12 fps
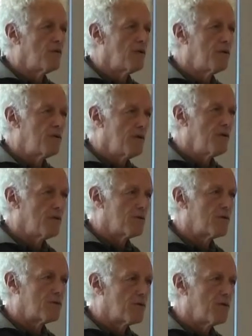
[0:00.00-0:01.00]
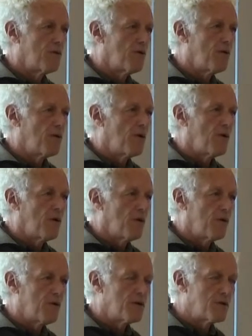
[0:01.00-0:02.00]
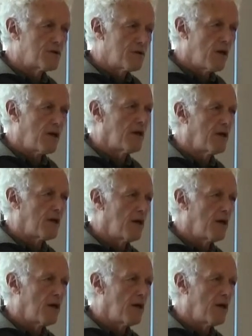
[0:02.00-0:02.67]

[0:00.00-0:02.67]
reduce the psychic